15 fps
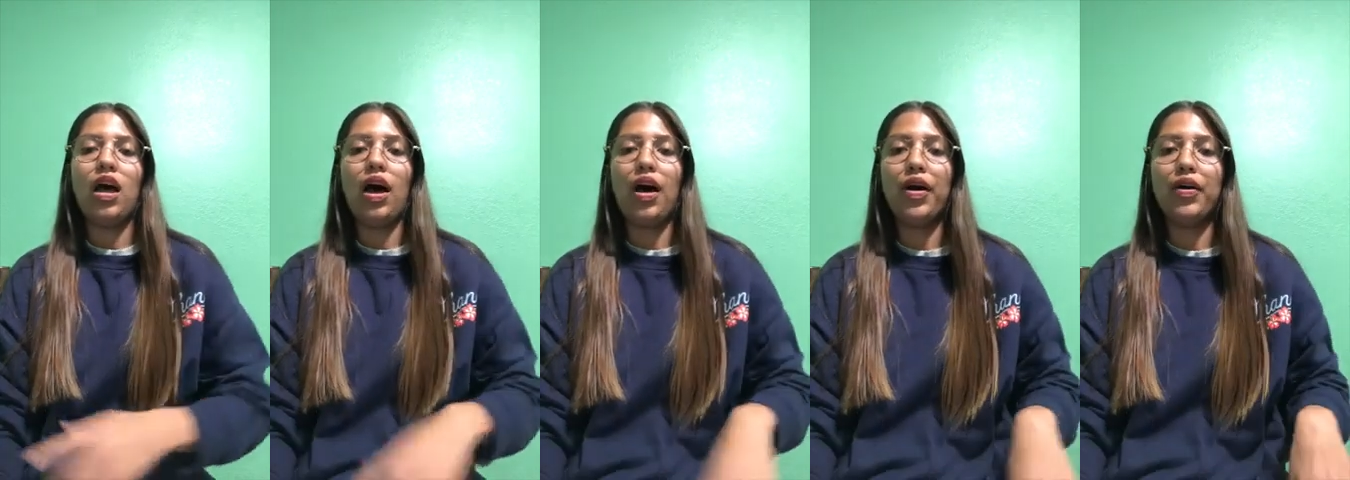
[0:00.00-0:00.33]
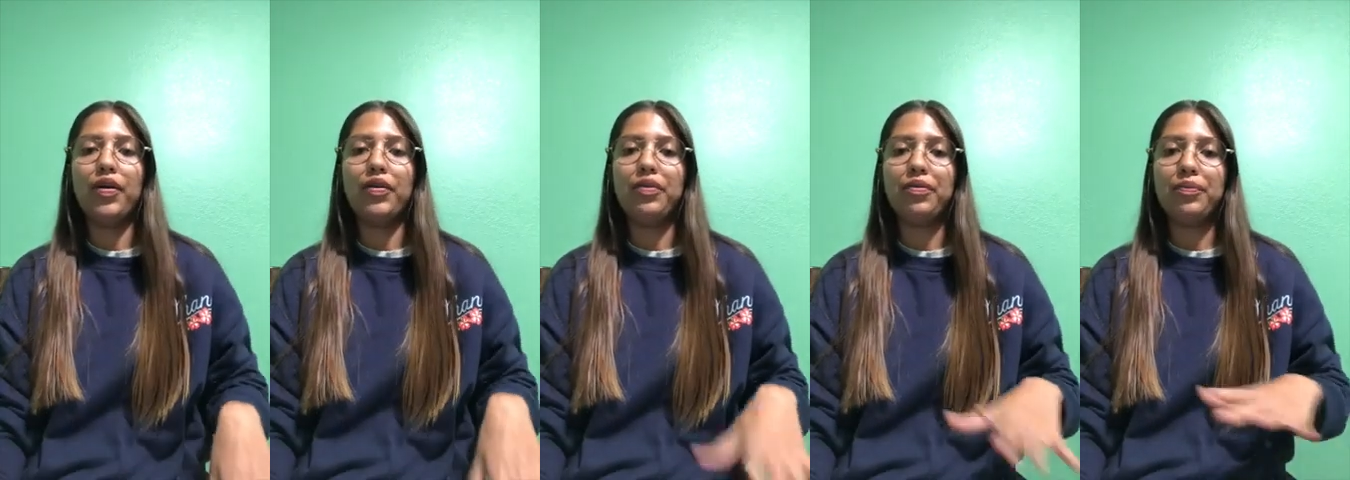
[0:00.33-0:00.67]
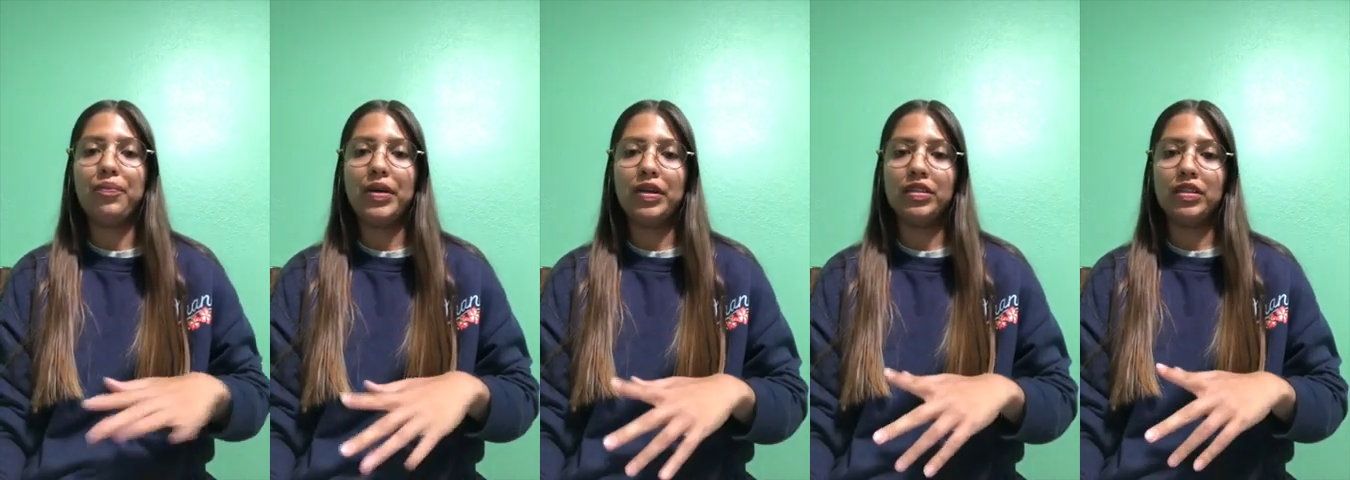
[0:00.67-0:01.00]
of
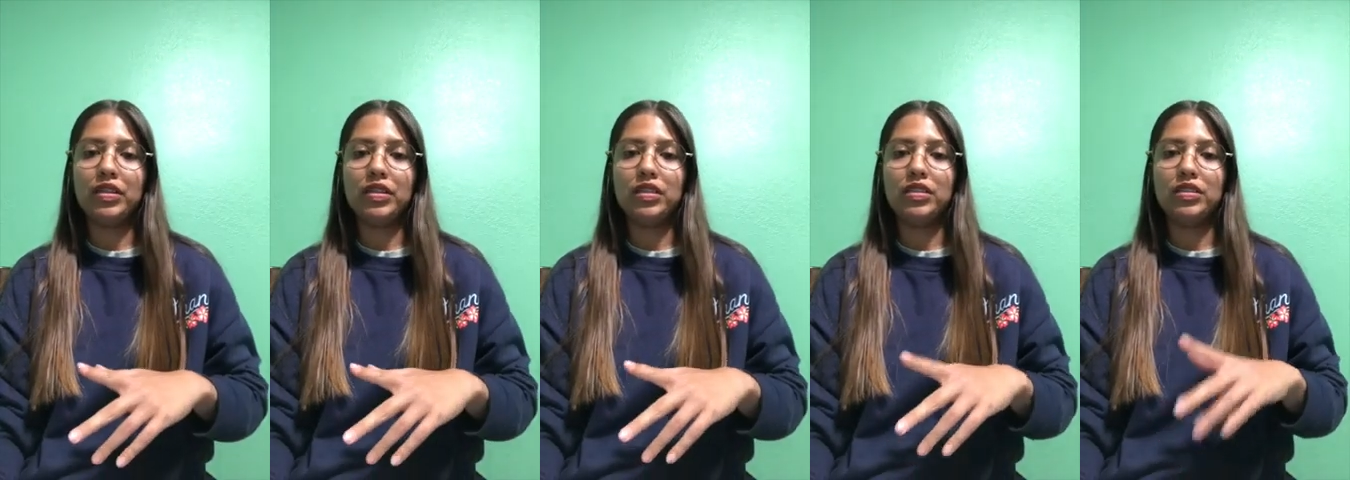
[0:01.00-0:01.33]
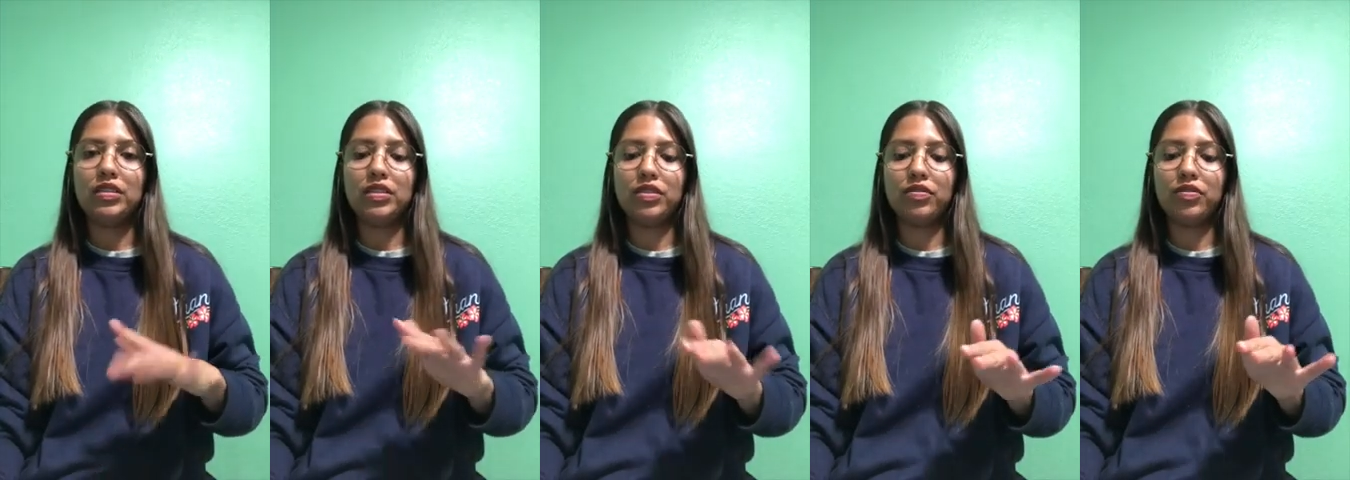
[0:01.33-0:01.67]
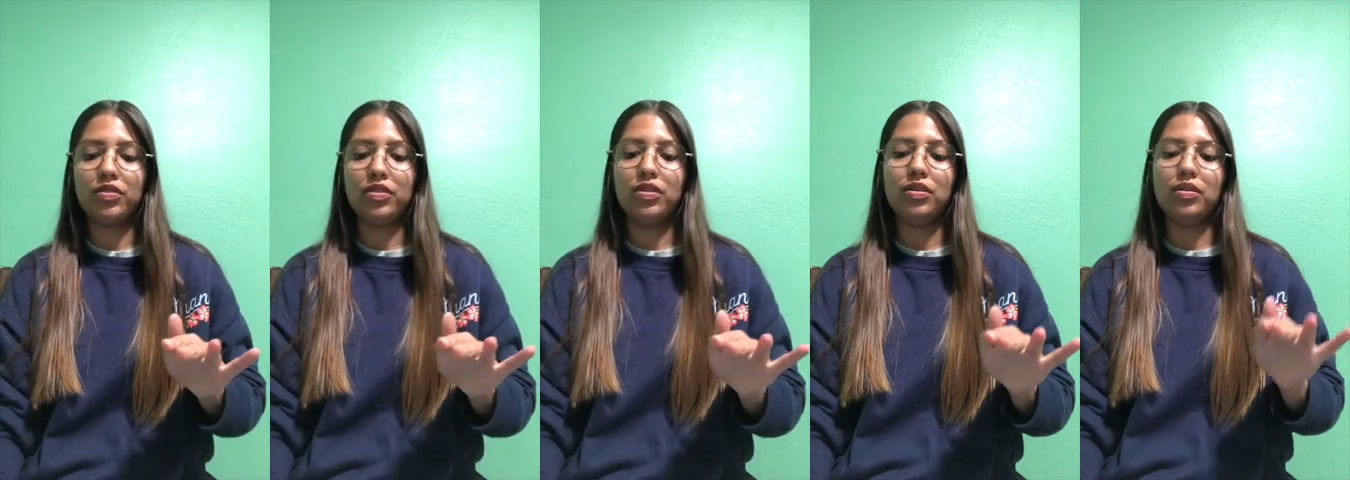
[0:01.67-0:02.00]
many
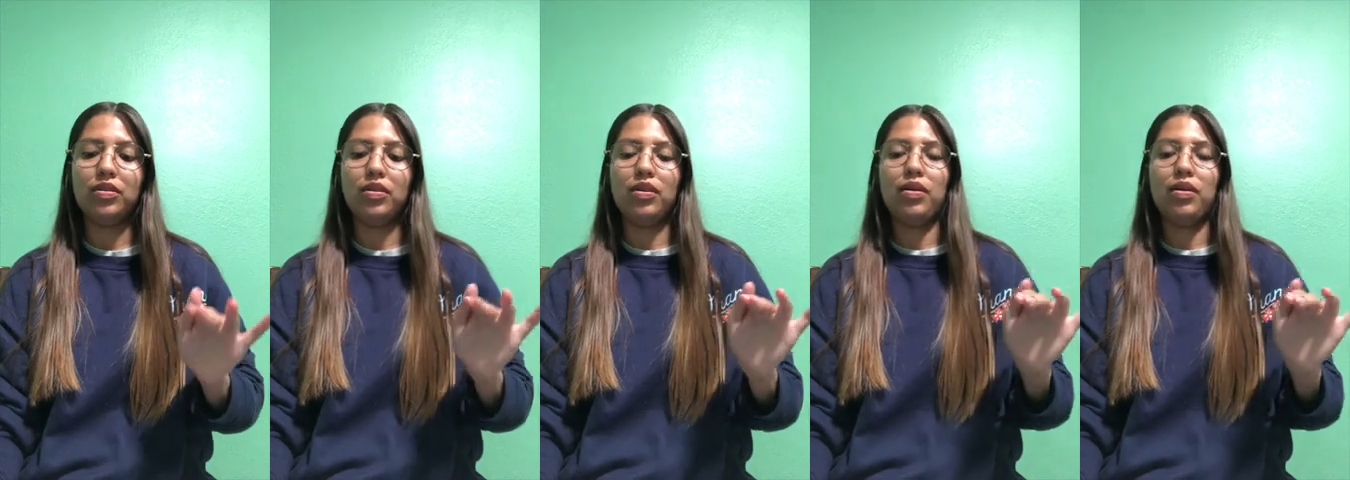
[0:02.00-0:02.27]
different